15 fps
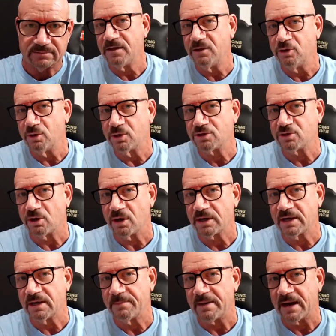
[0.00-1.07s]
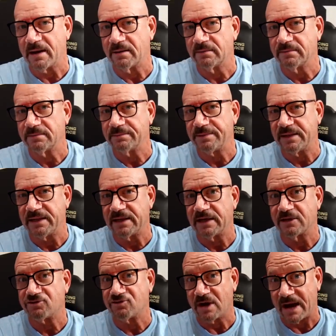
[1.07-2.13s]
You're talking about being
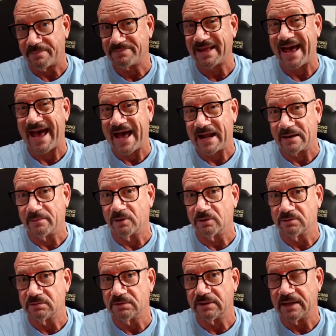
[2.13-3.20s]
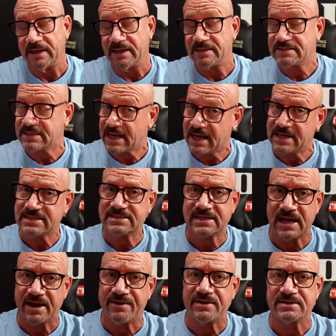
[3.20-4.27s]
a trapped animal, and it's kind of
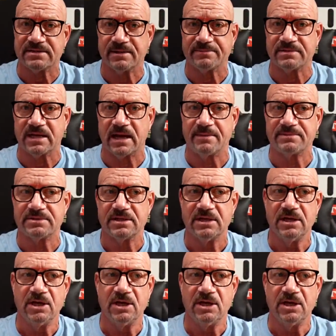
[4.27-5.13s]
scary sometimes.